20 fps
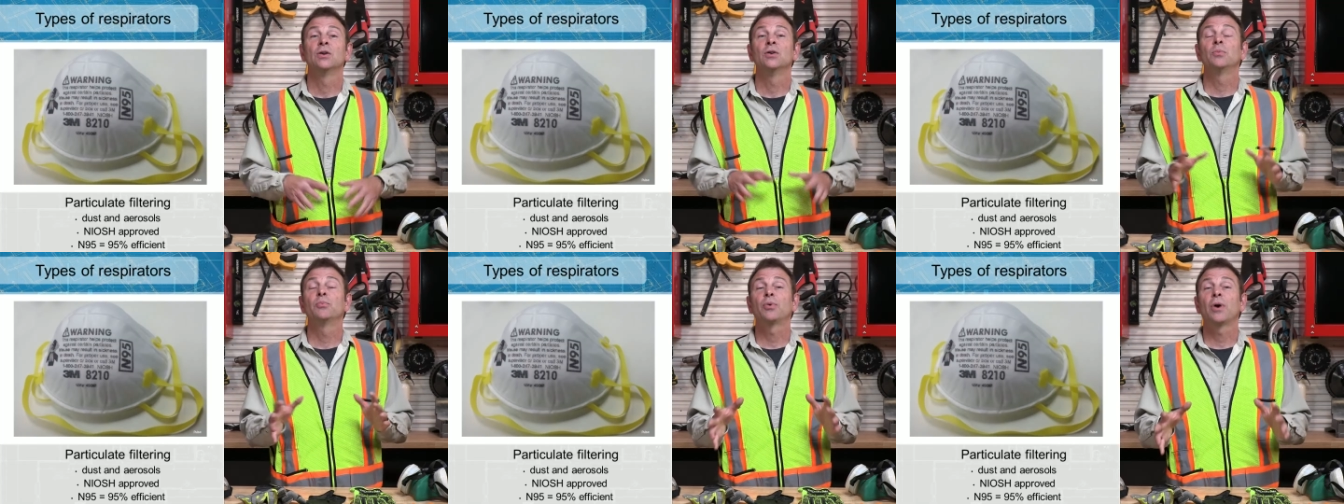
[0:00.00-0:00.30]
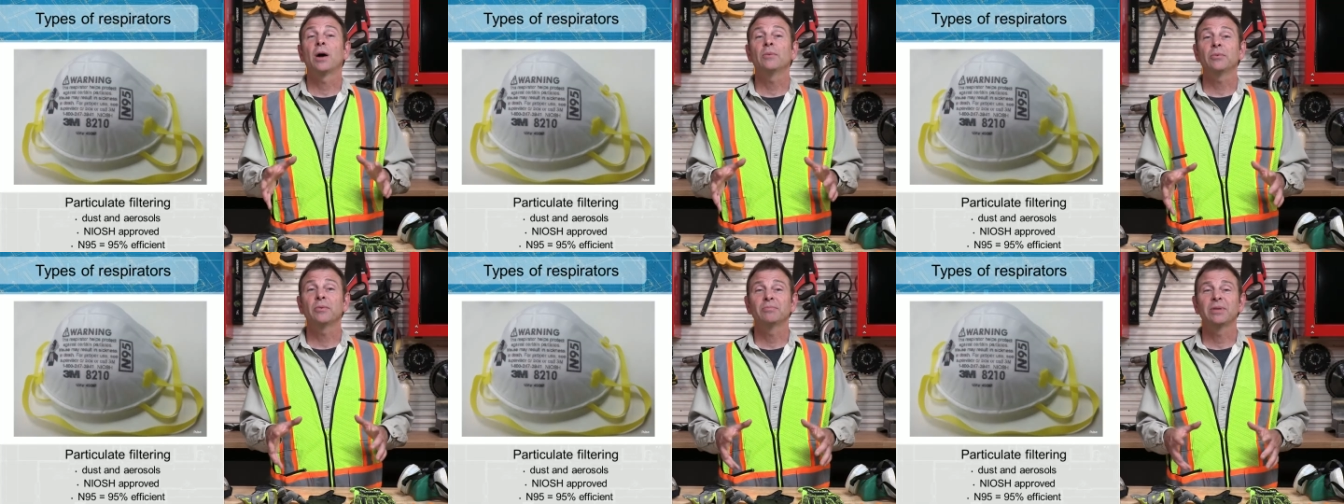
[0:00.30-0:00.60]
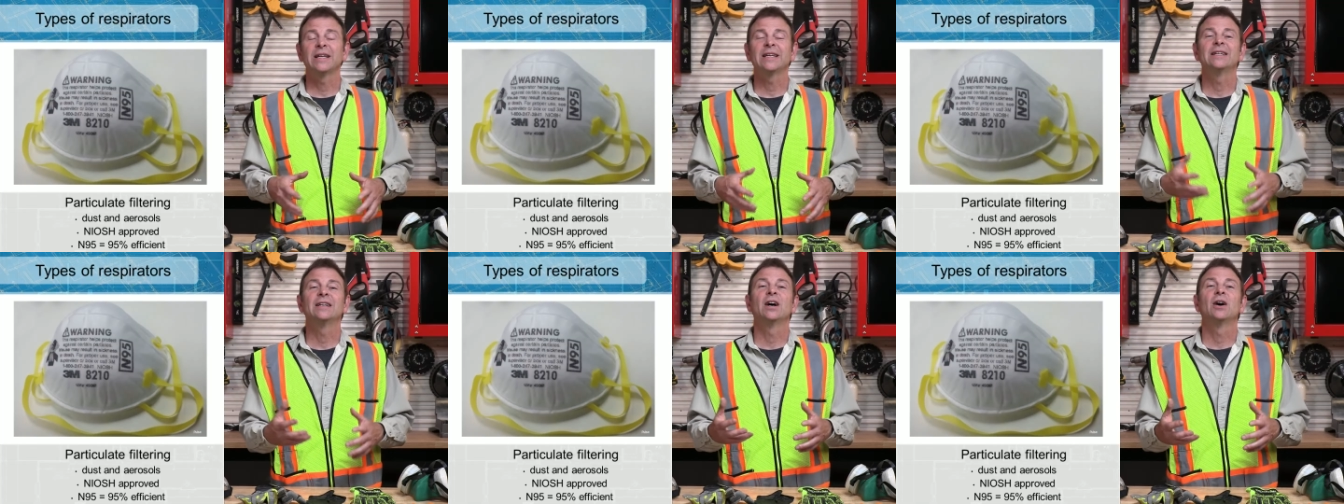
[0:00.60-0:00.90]
You
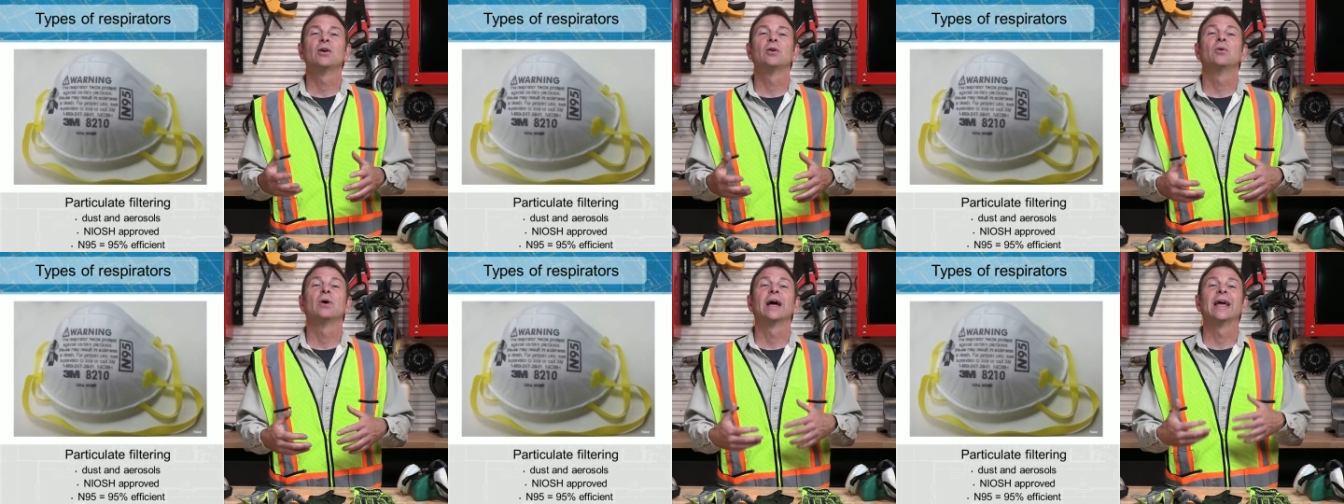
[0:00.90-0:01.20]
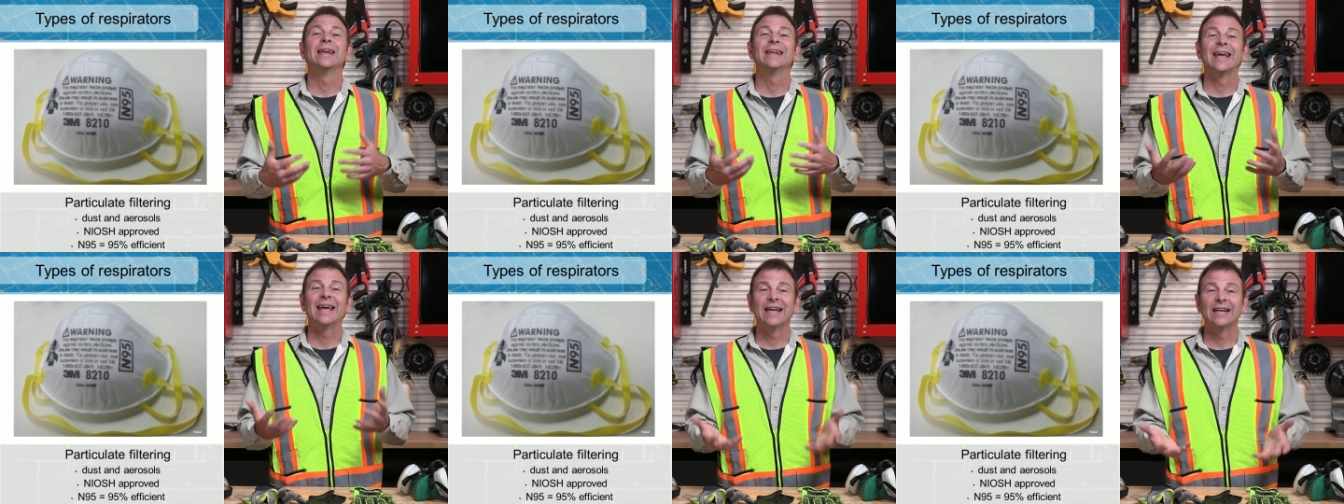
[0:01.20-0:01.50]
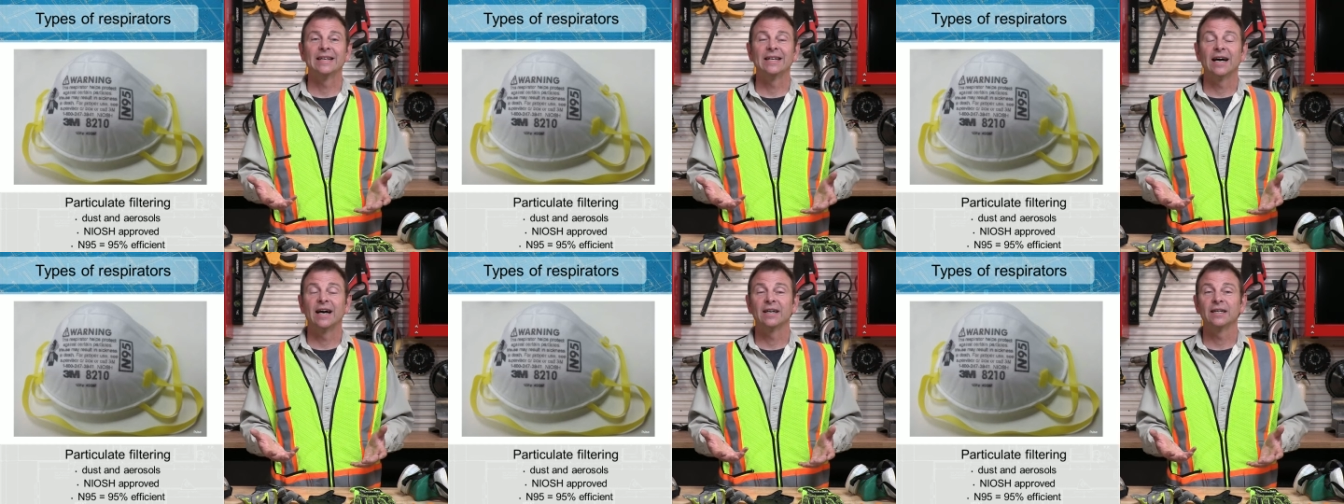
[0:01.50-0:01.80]
probably know an
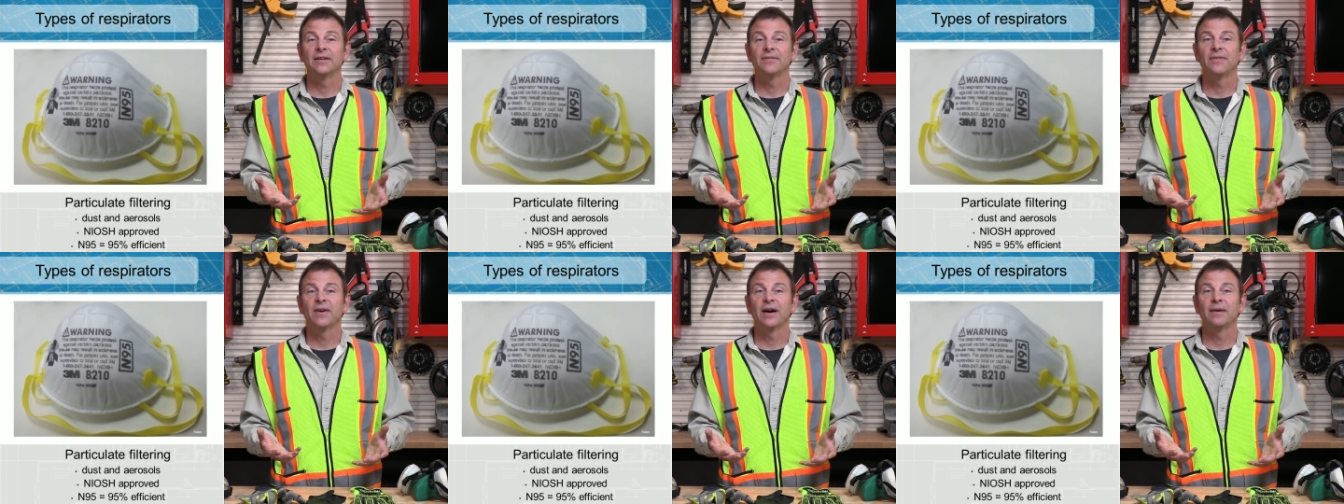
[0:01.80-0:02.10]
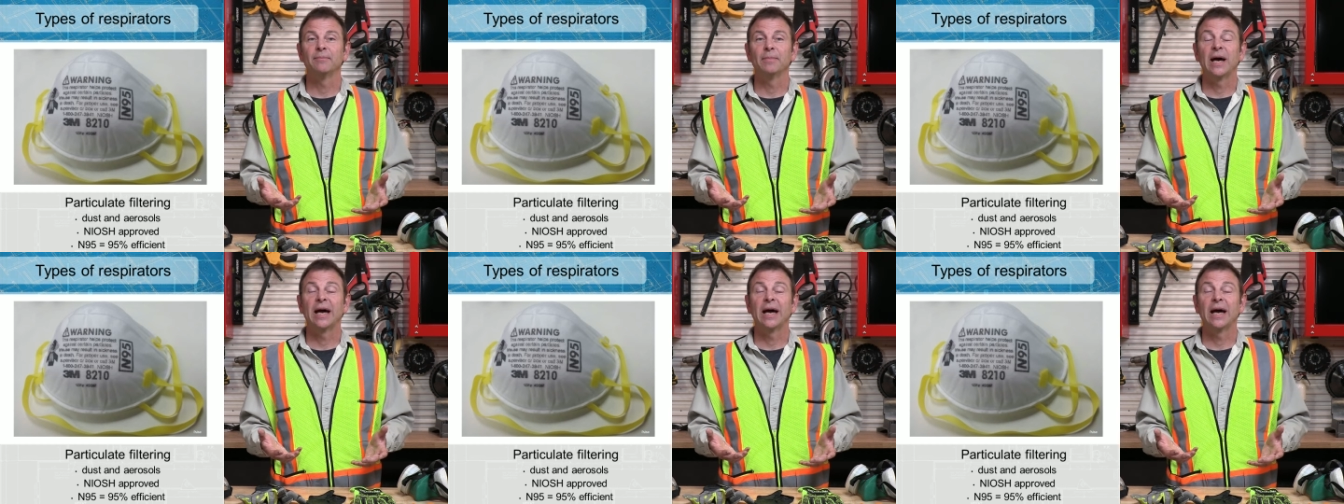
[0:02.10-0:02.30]
N ninety-five